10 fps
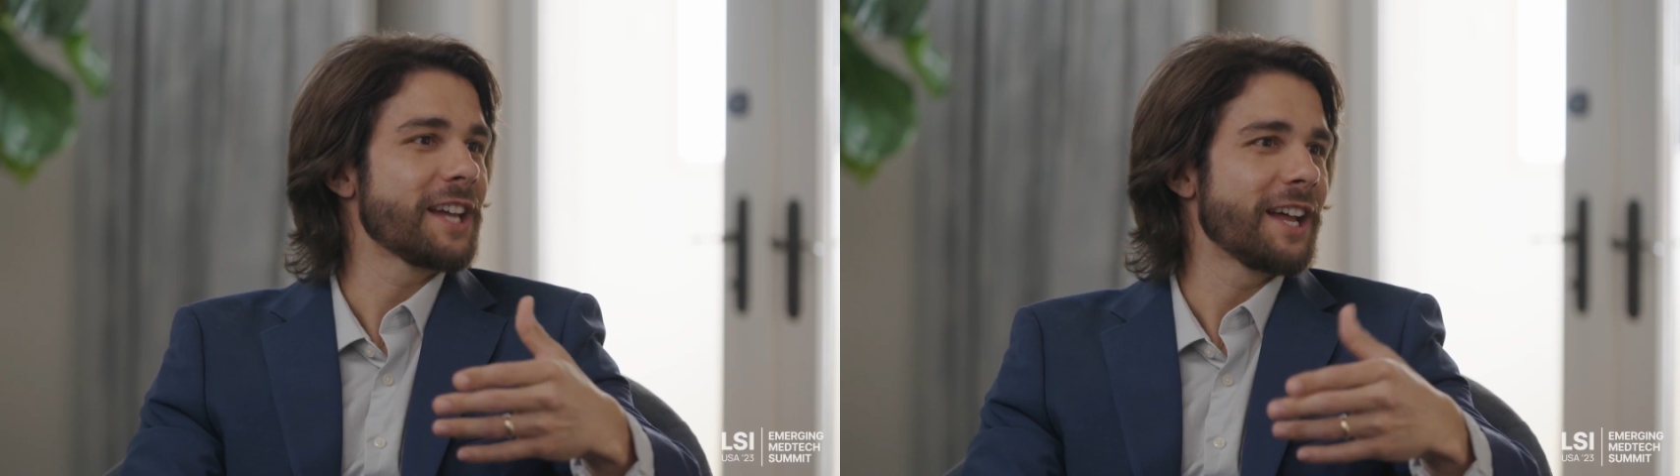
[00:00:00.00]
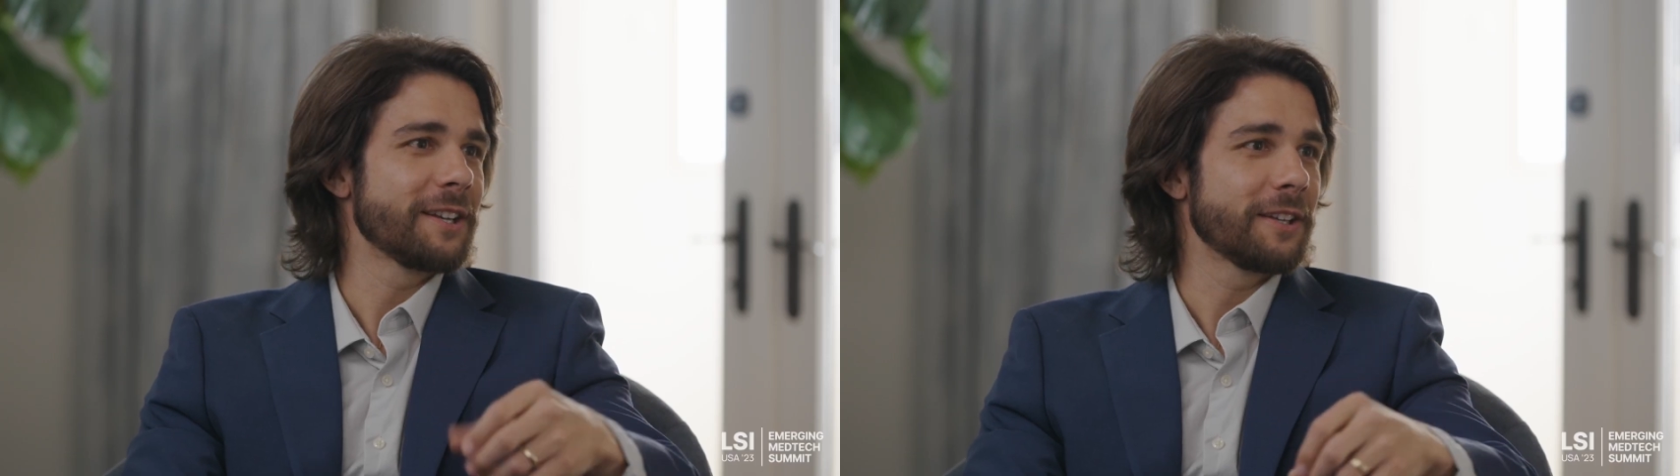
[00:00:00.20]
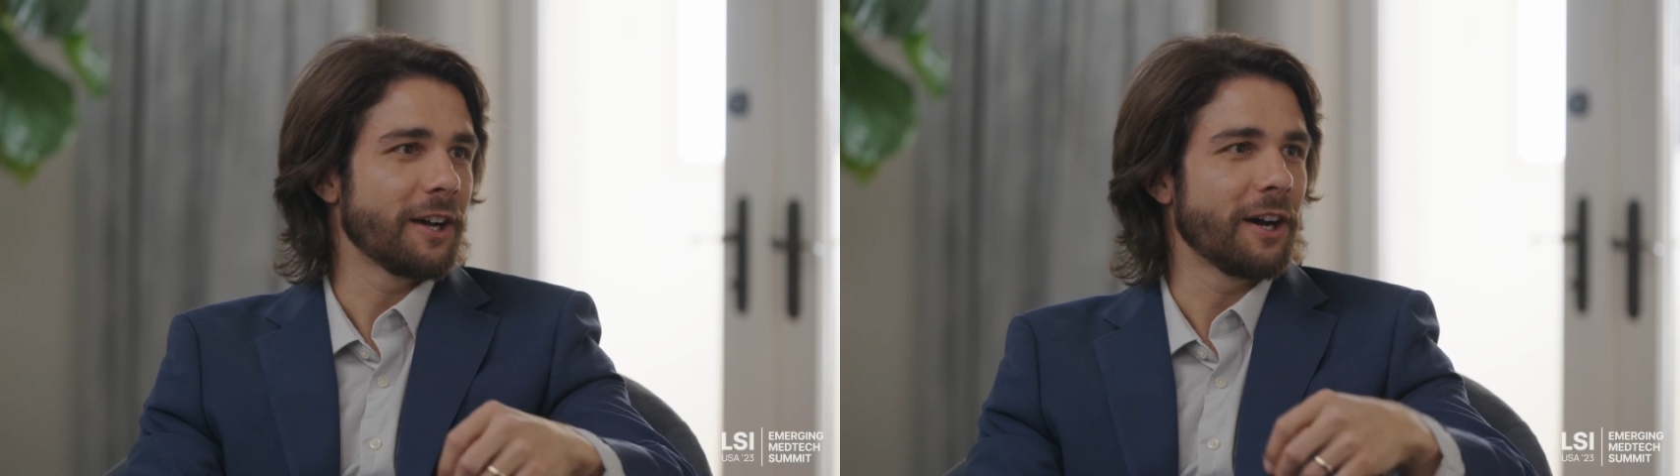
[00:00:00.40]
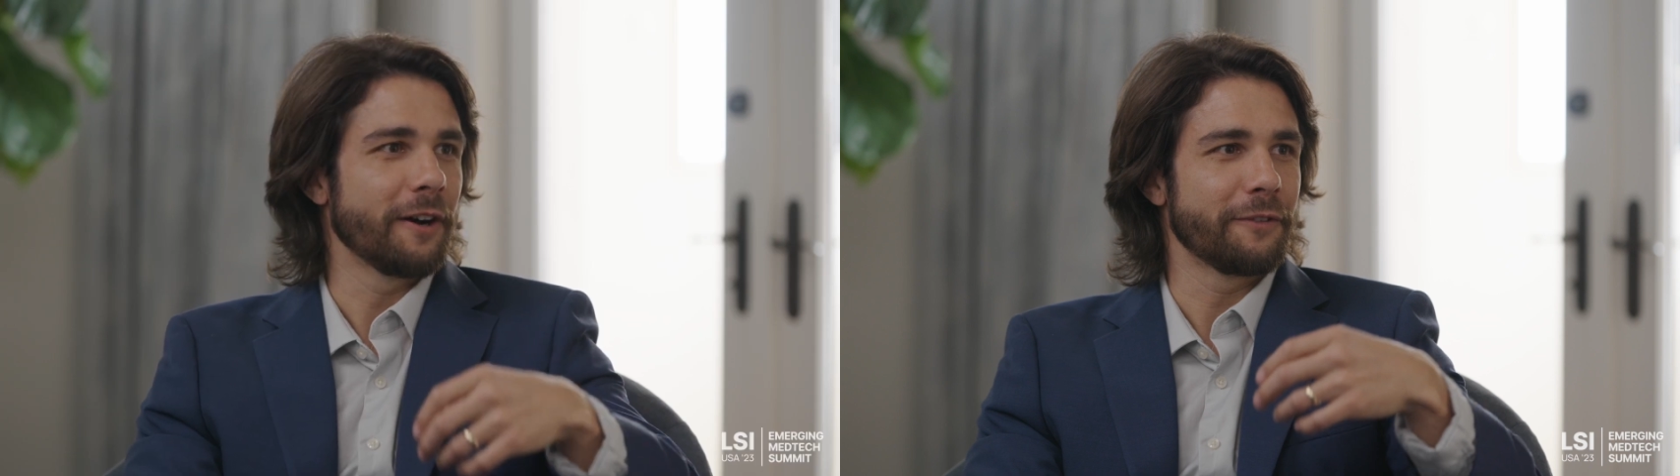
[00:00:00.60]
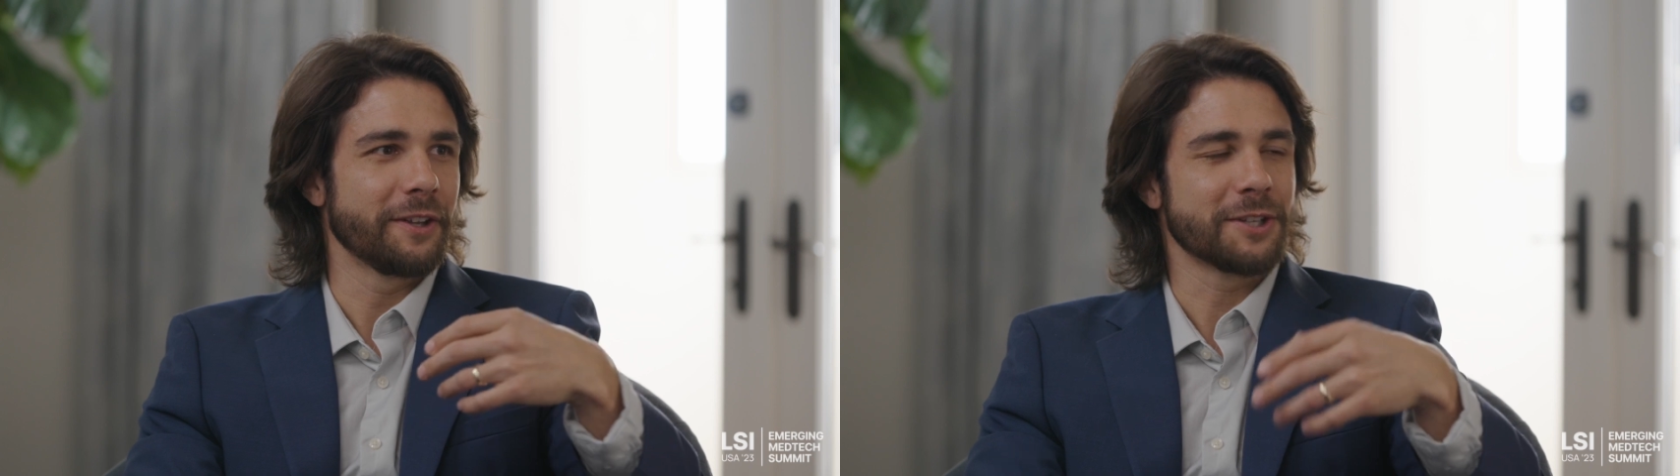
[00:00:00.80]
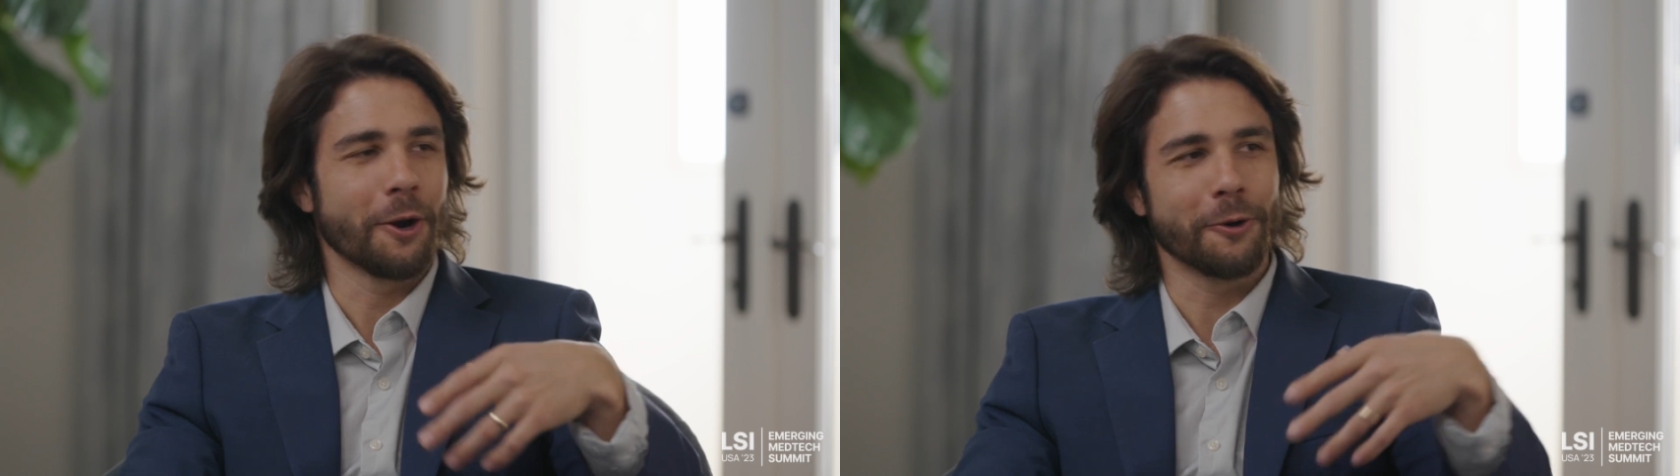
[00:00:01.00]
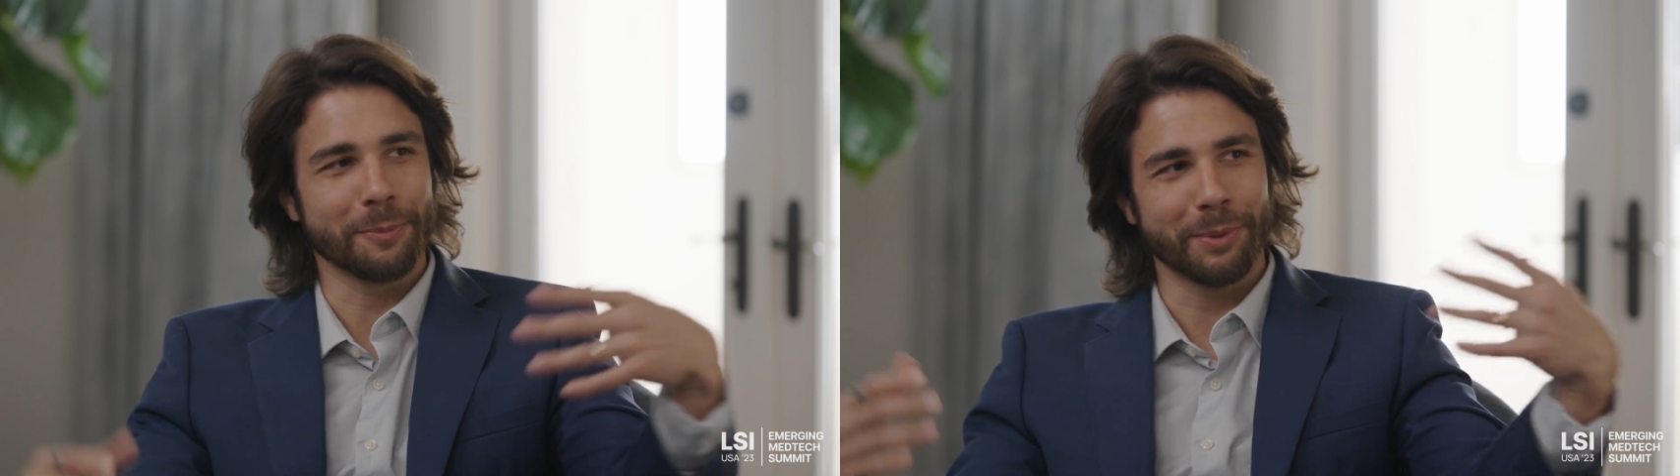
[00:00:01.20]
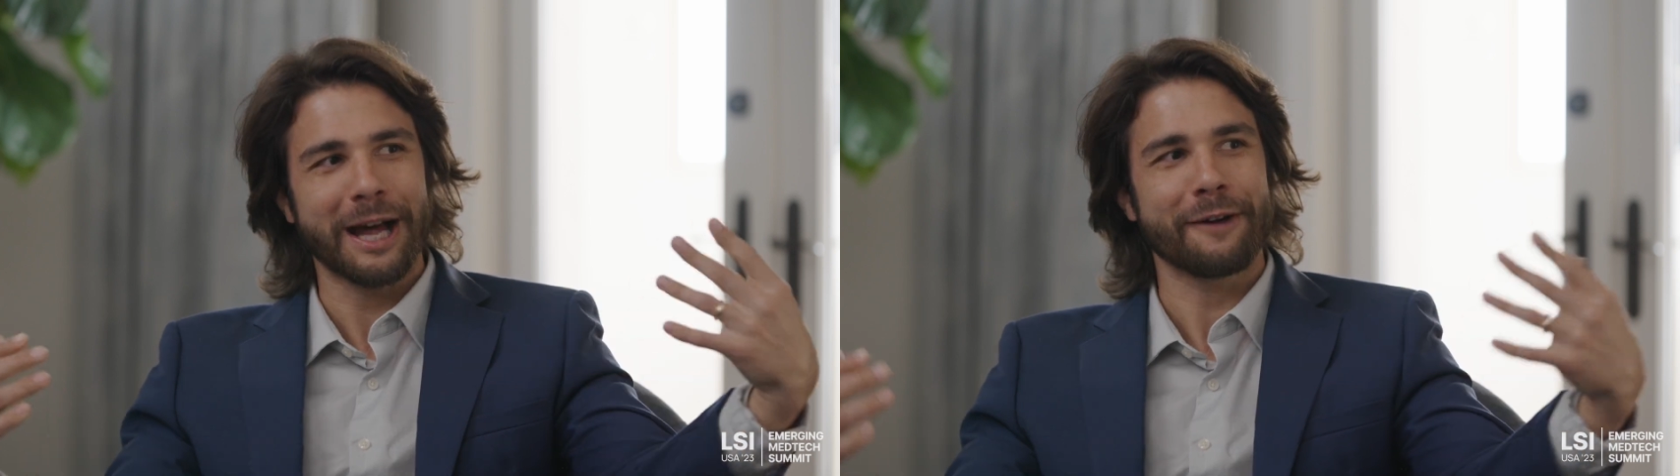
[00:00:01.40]
end of the Totem
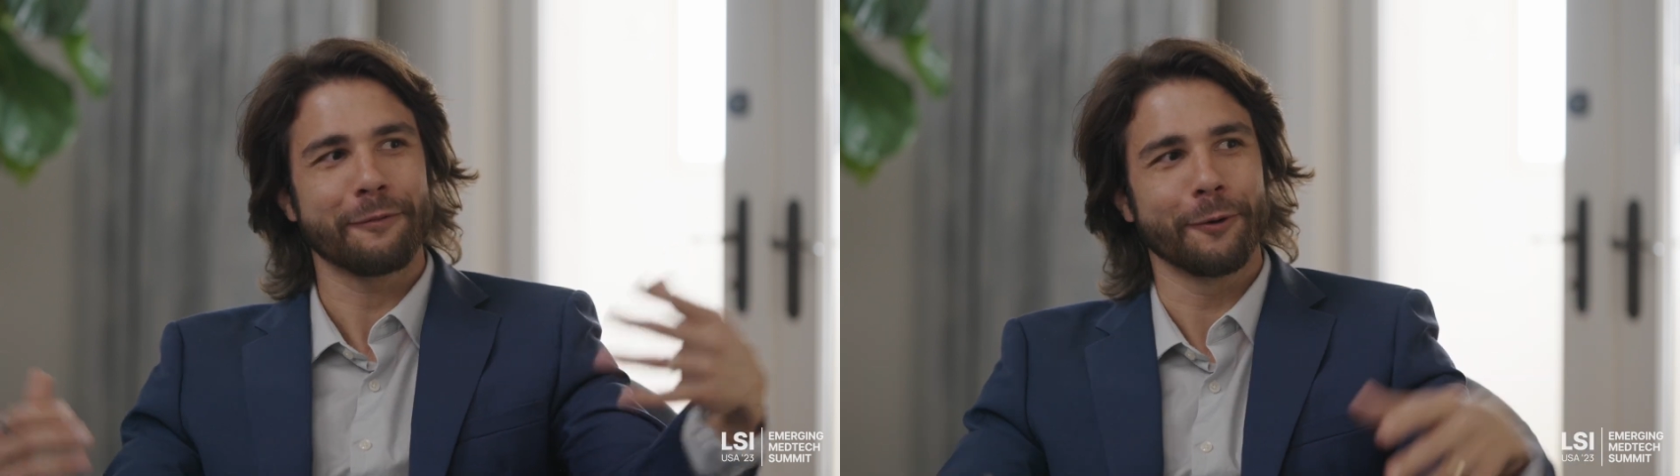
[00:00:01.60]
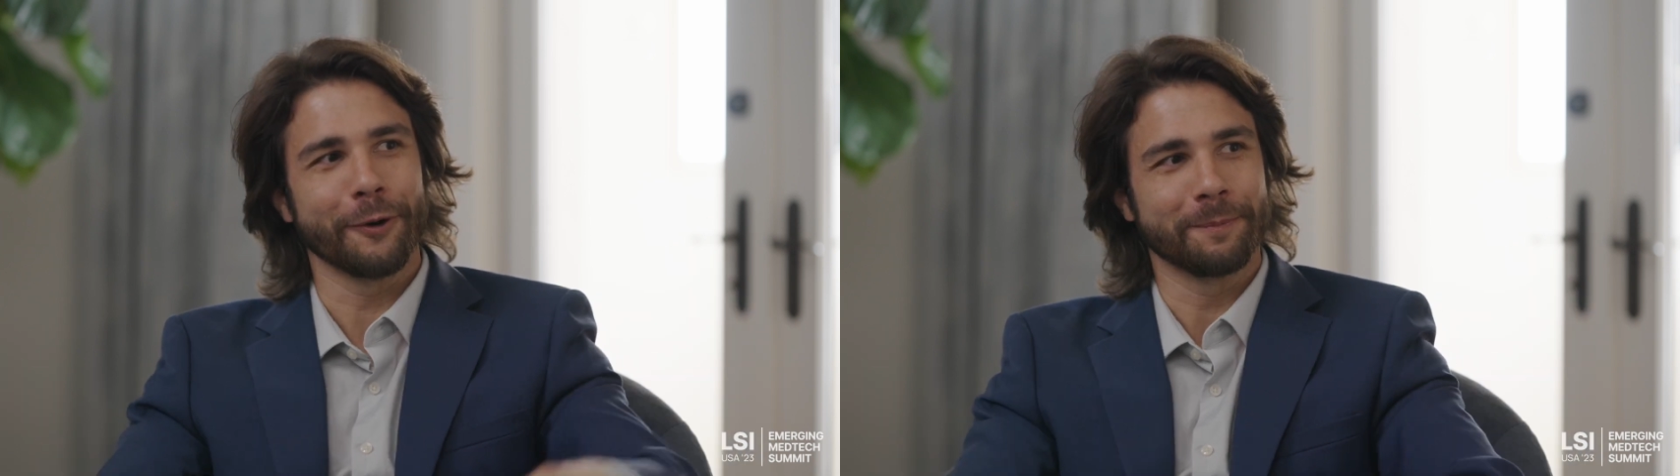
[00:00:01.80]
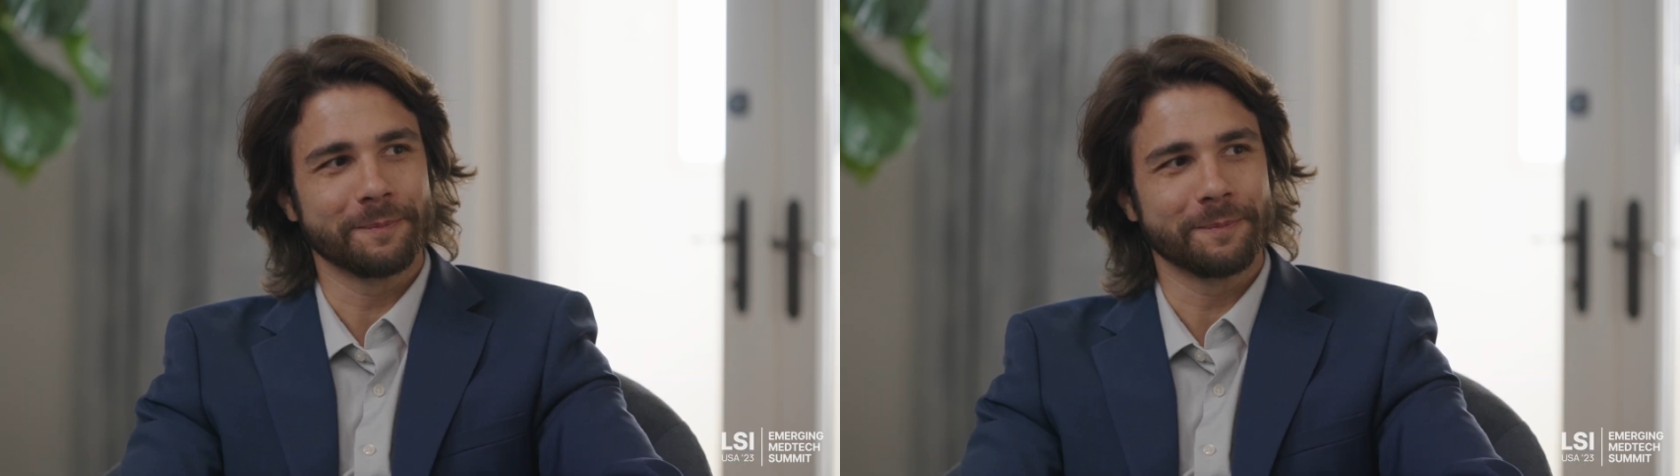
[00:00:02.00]
platform.